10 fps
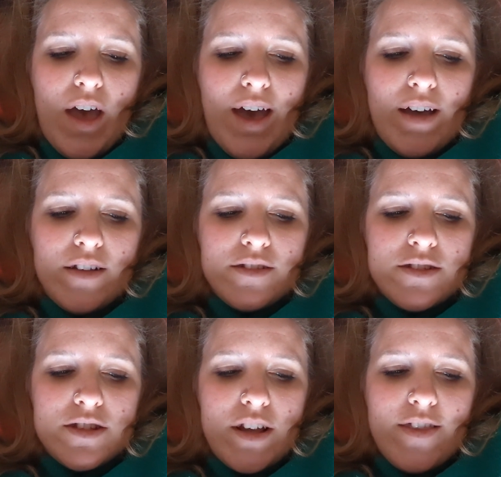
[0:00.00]

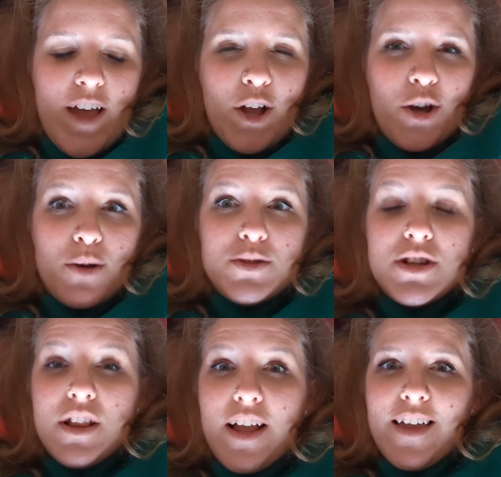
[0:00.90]
And then go
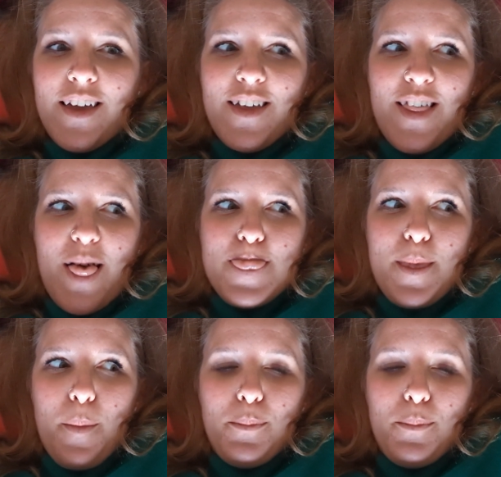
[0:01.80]
to like the